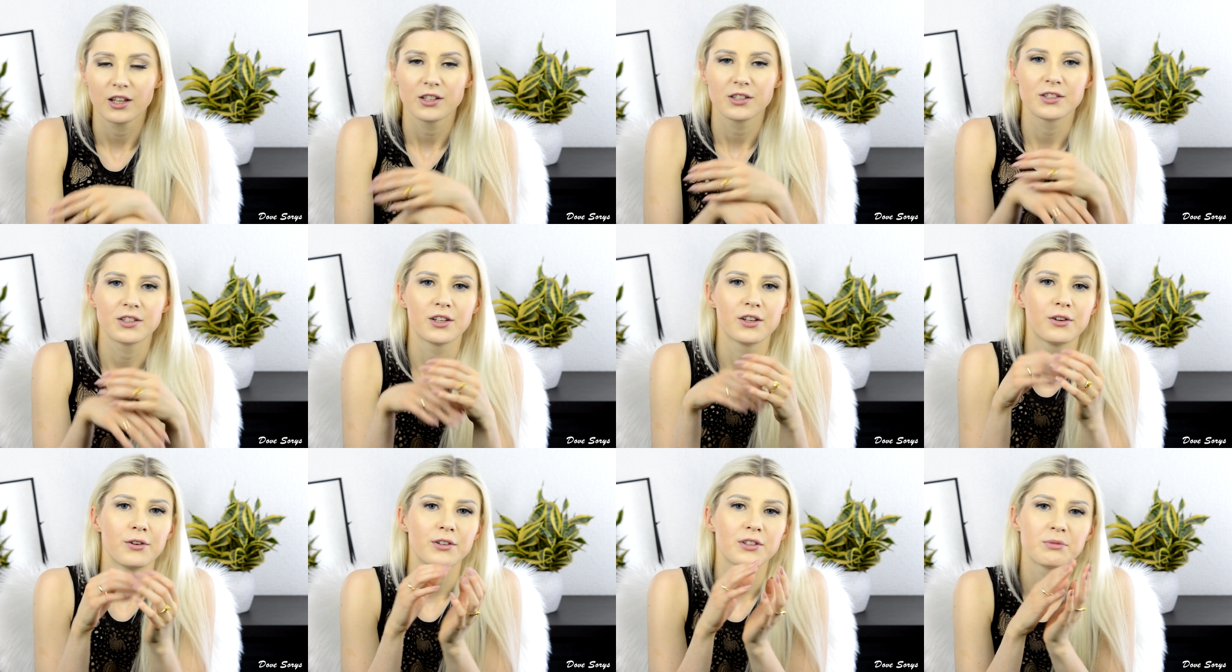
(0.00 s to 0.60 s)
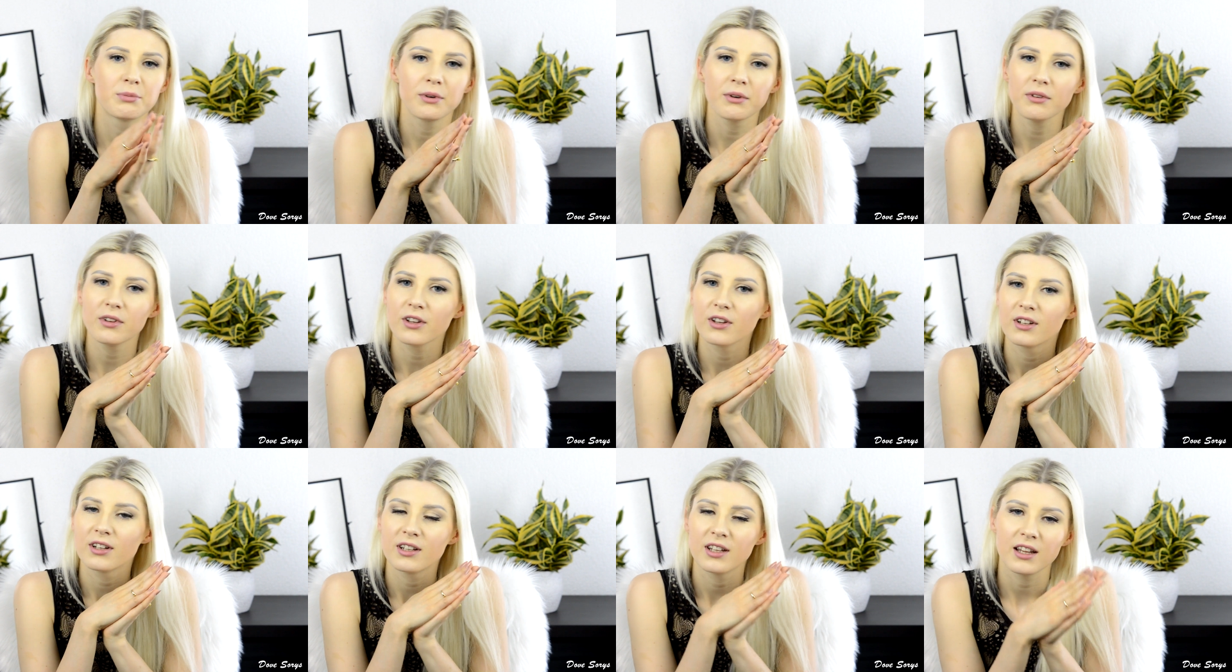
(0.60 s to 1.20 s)
So it's
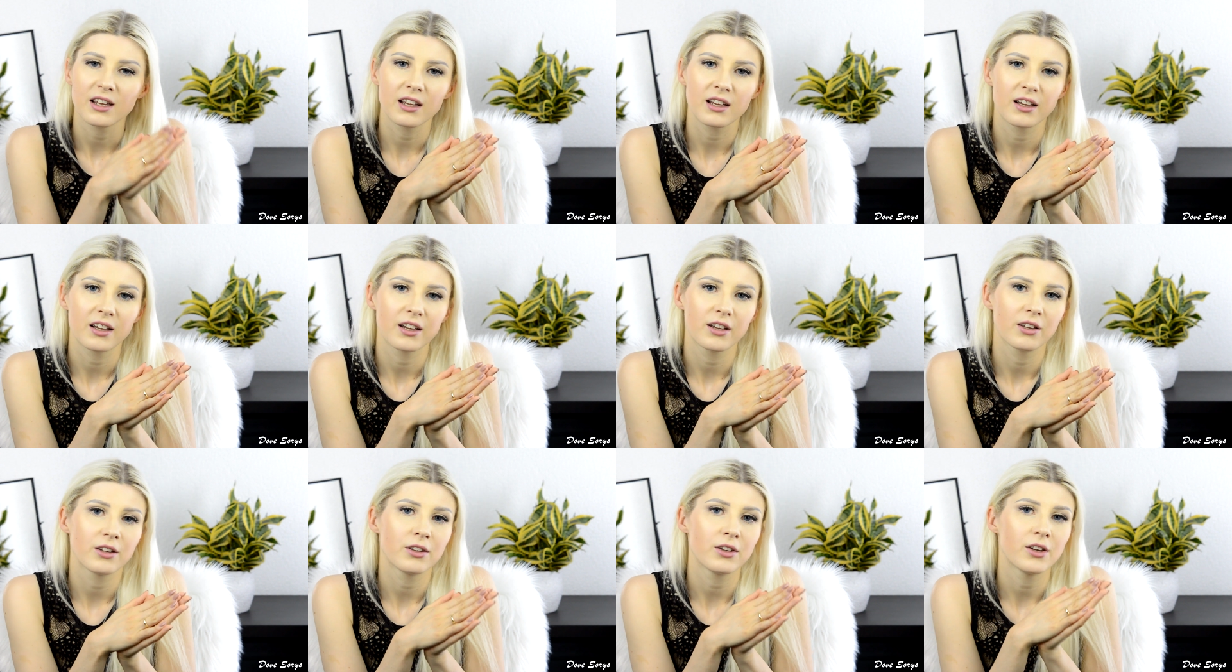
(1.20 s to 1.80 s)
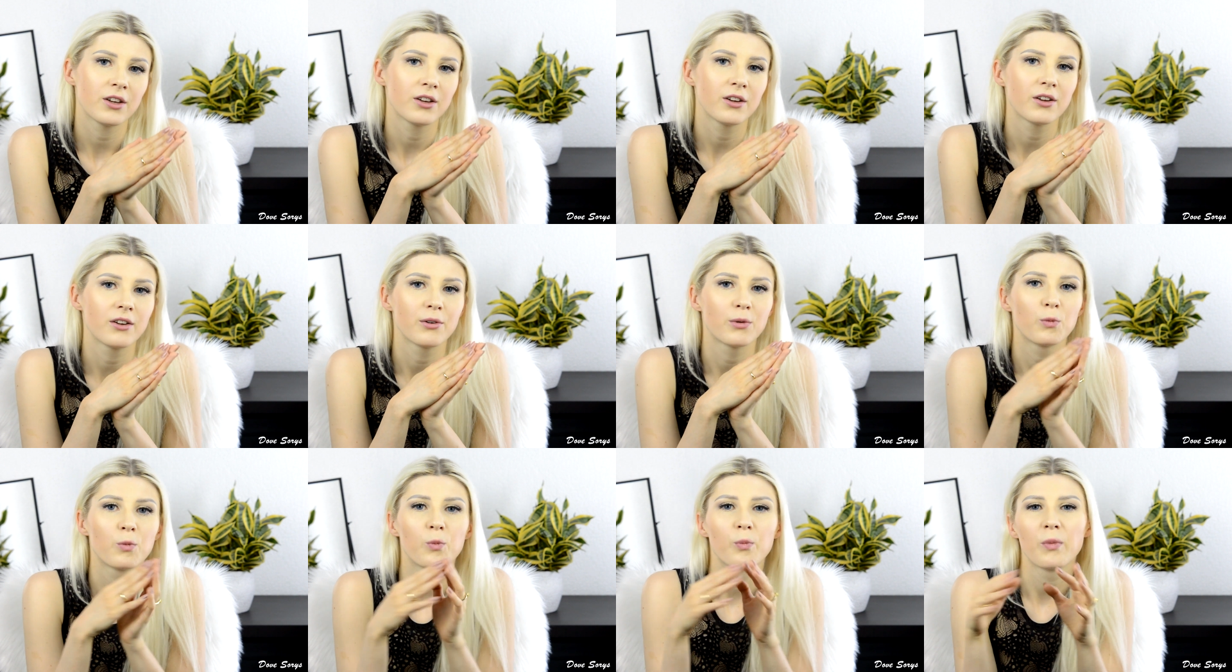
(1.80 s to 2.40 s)
probably gonna take
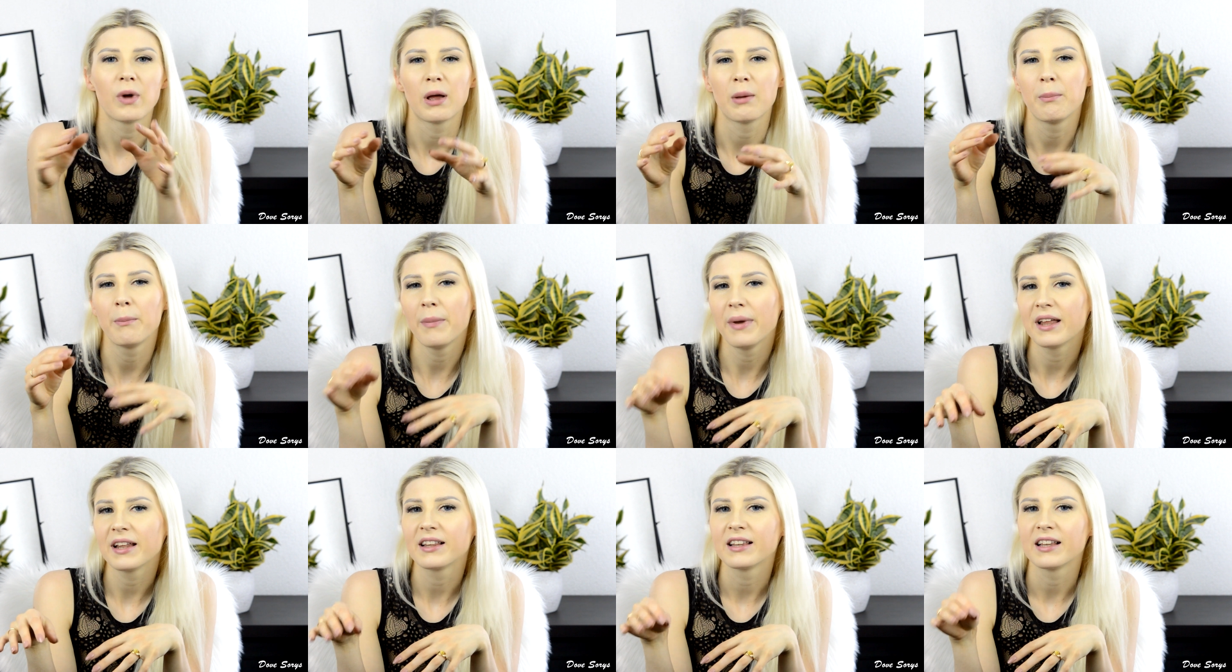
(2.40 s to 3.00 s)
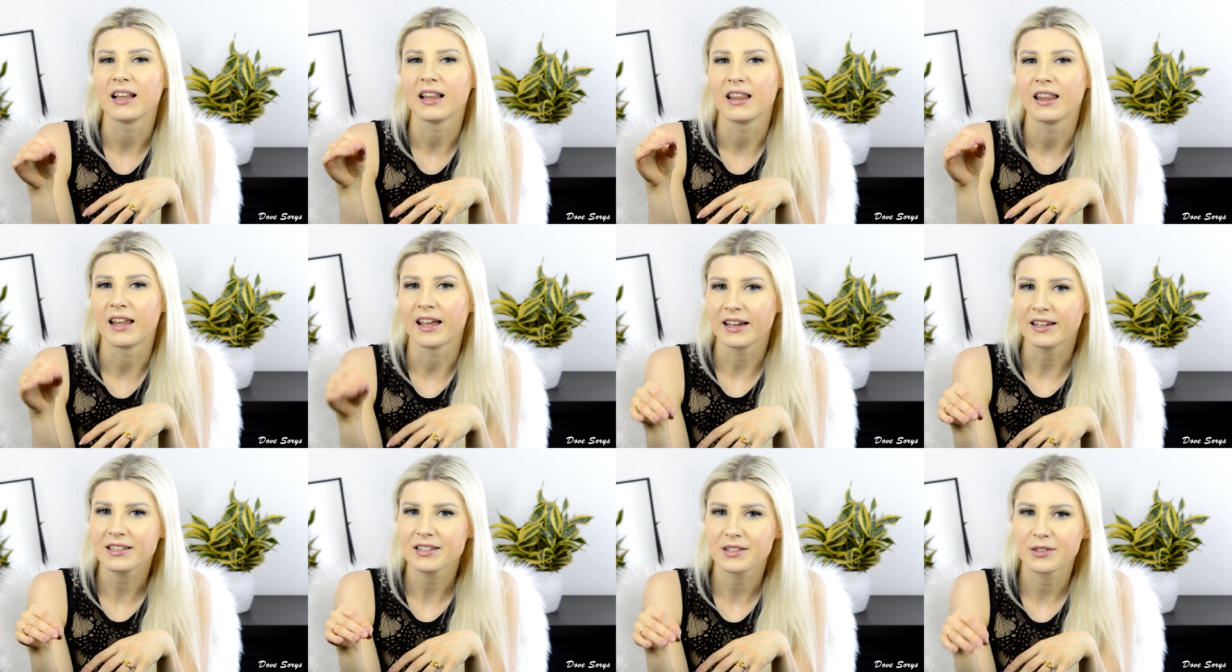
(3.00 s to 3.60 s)
you a bit
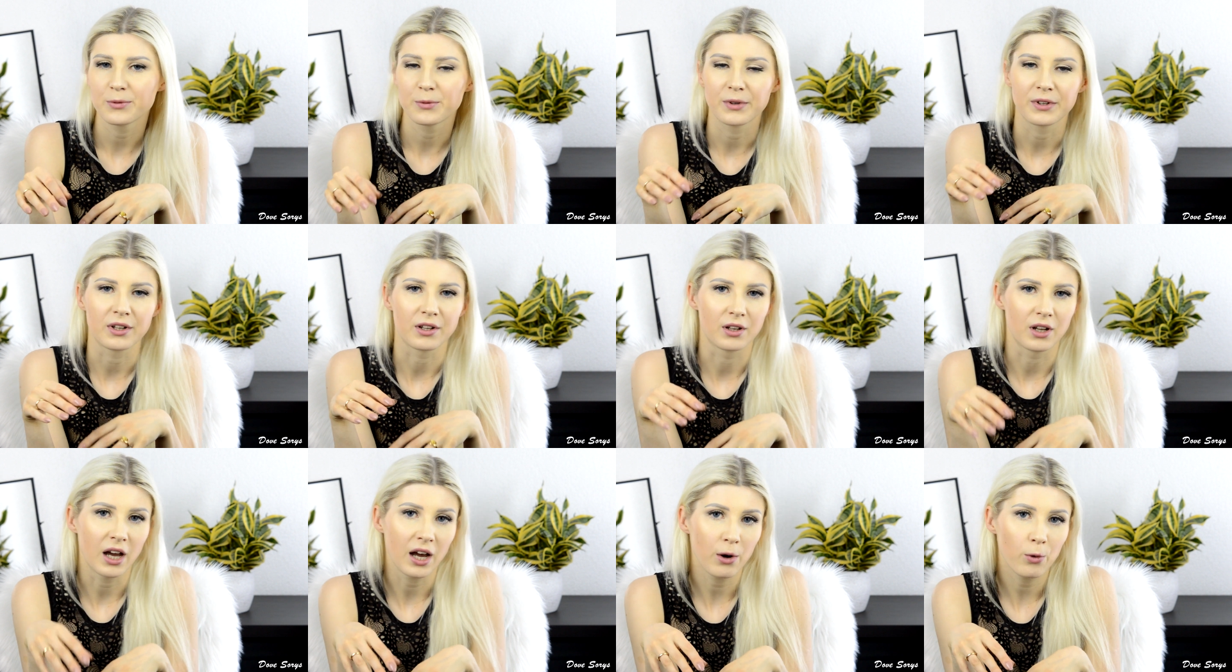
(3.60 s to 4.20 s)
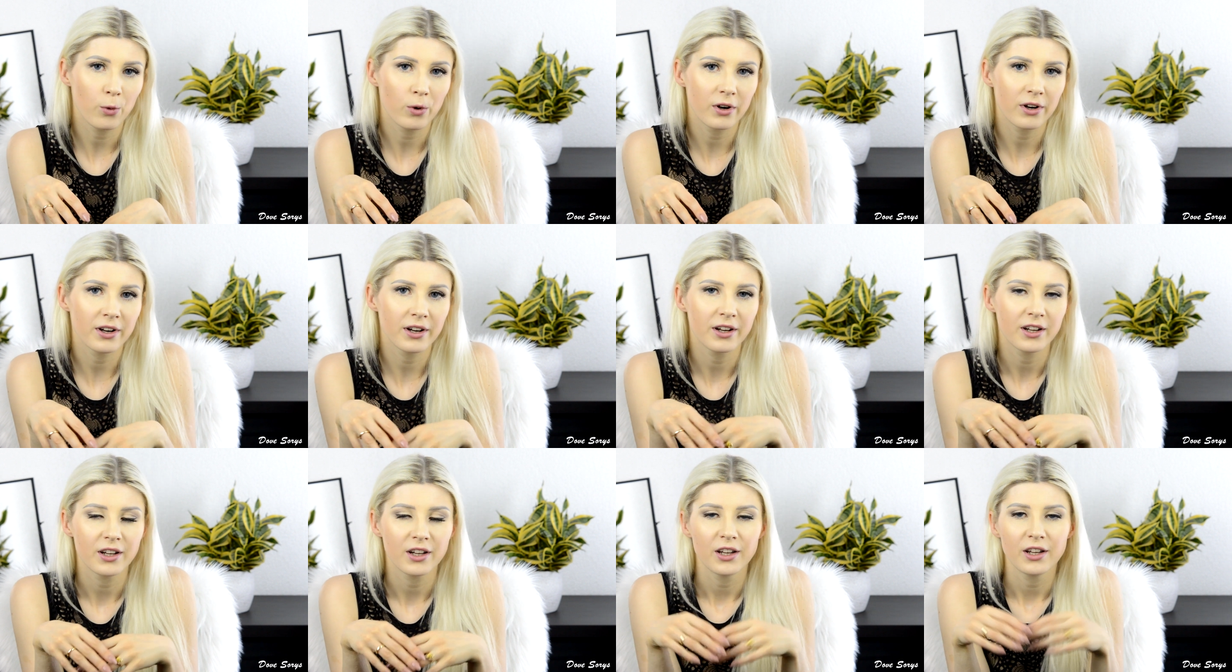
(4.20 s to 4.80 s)
less than an
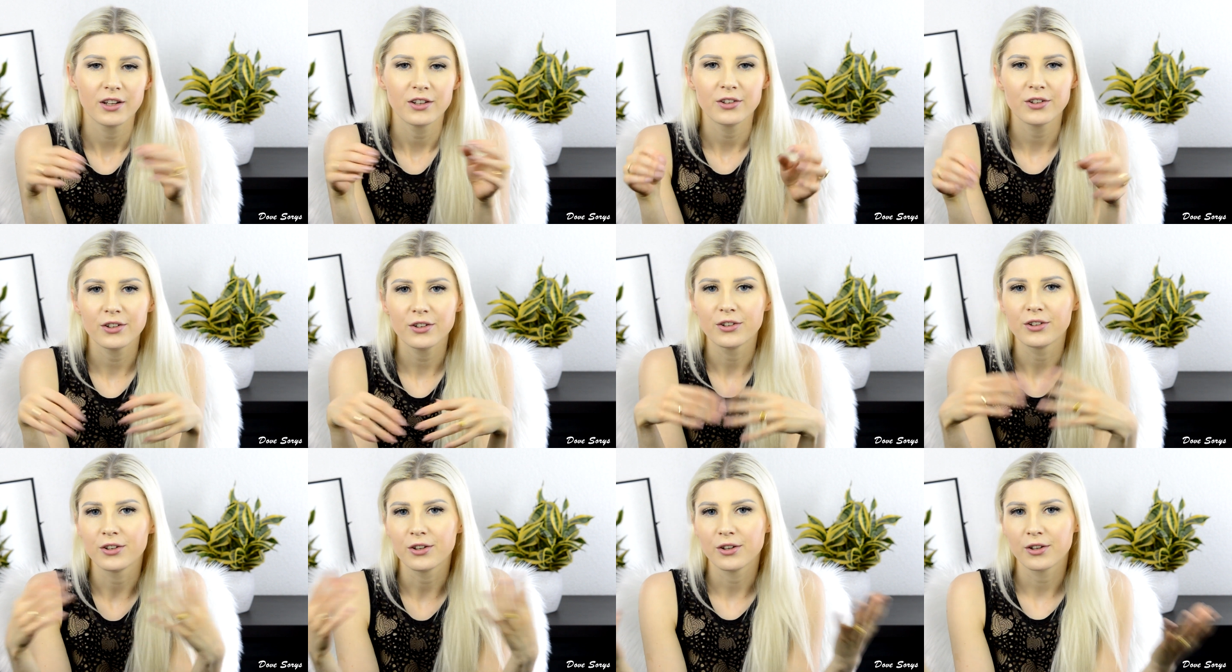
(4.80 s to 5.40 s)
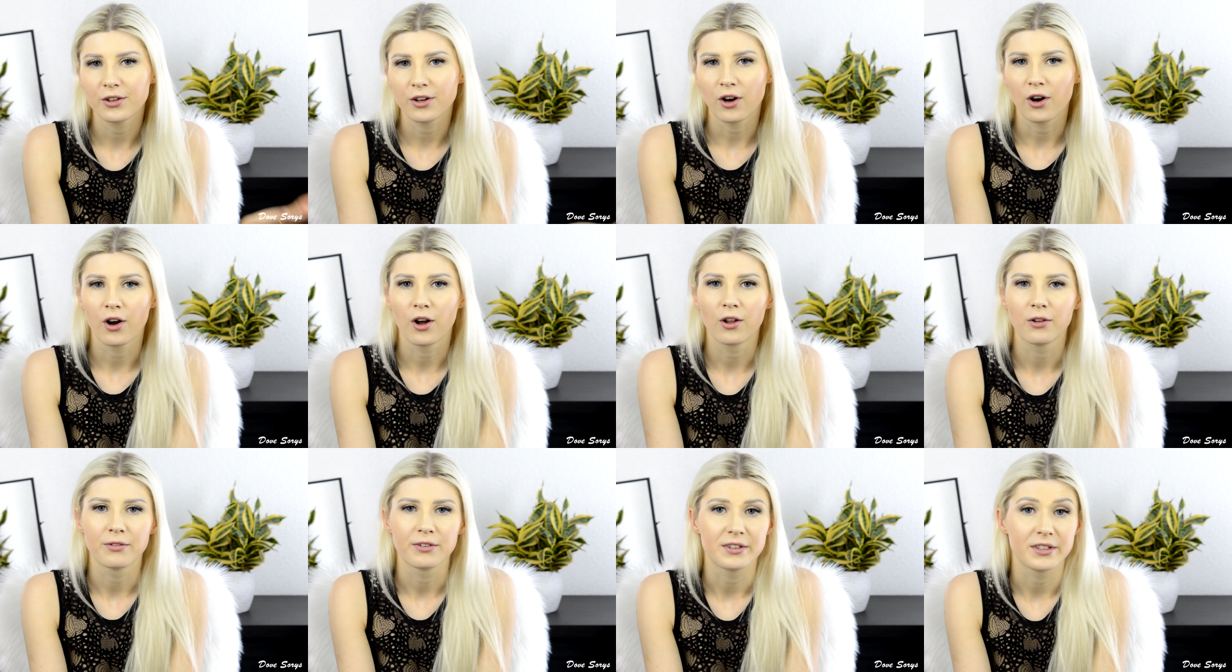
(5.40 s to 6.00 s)
hour to do
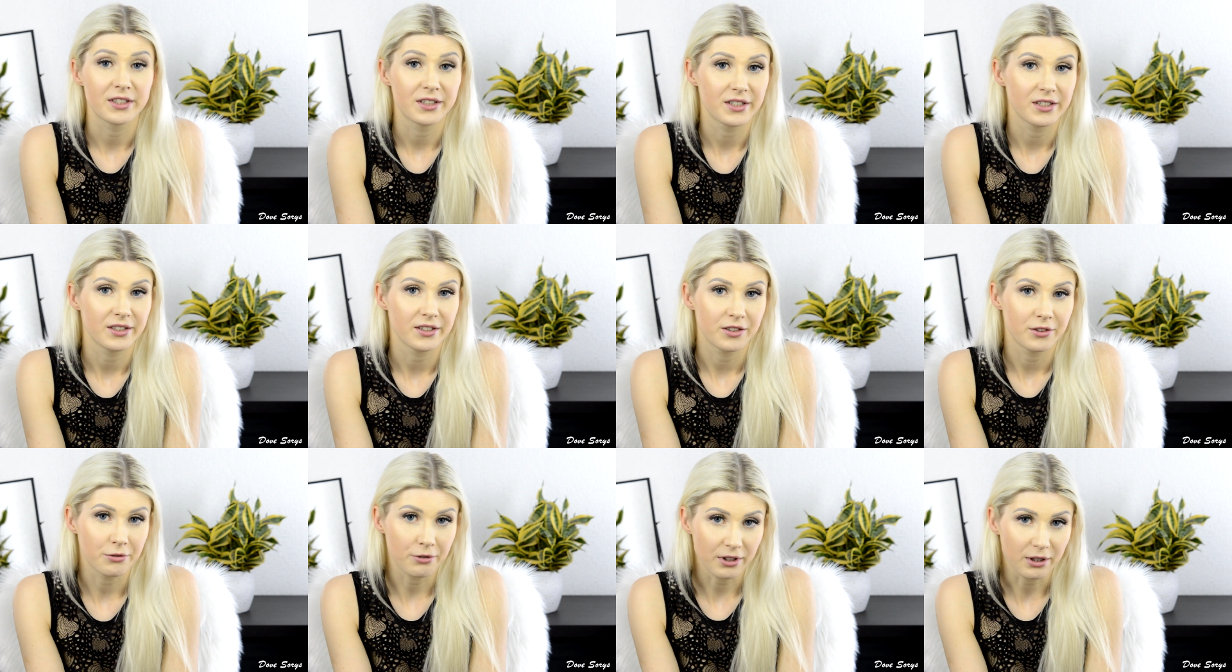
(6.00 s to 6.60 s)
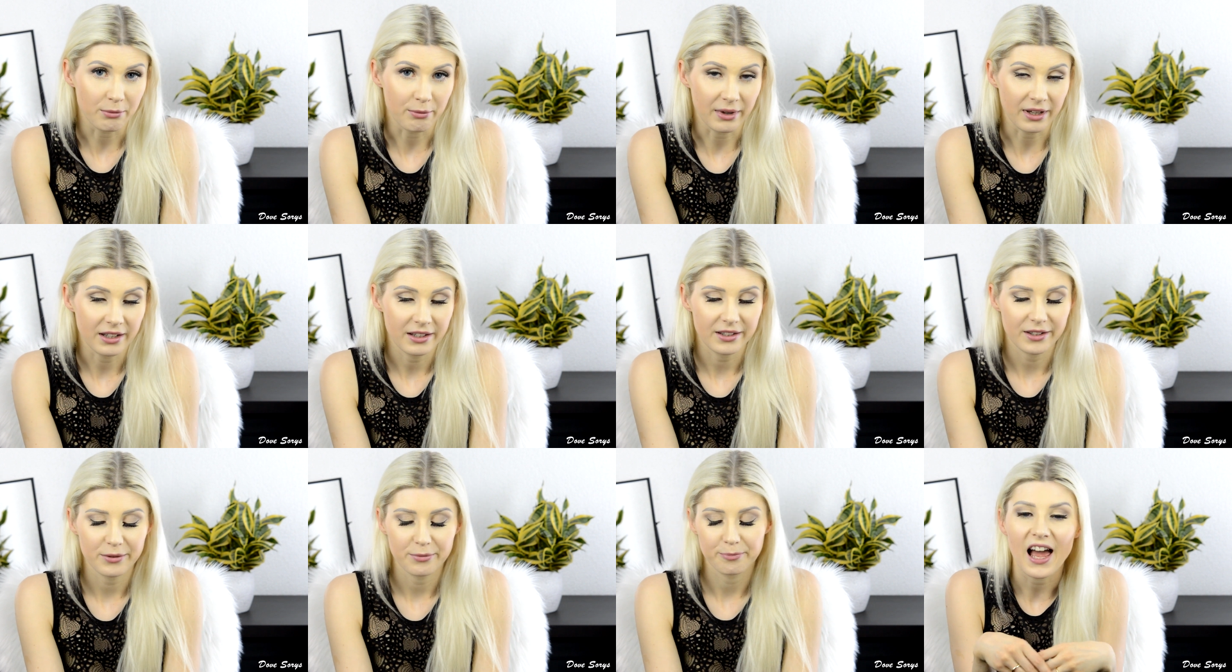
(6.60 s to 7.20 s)
all this
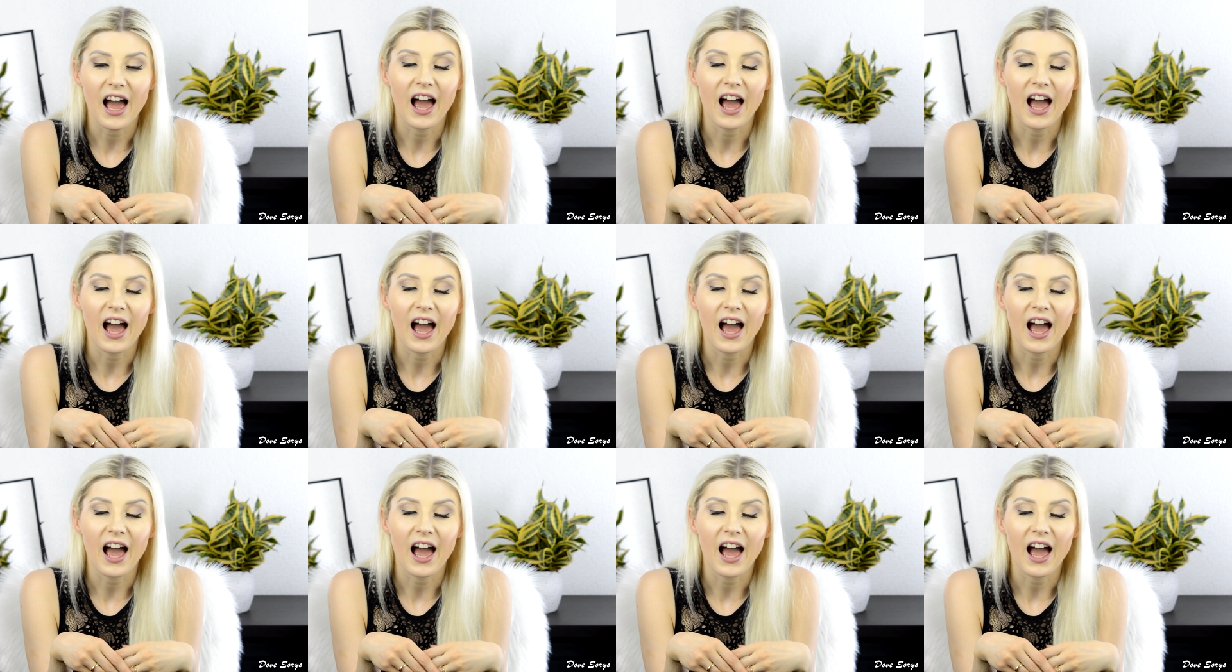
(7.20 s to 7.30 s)
treatment.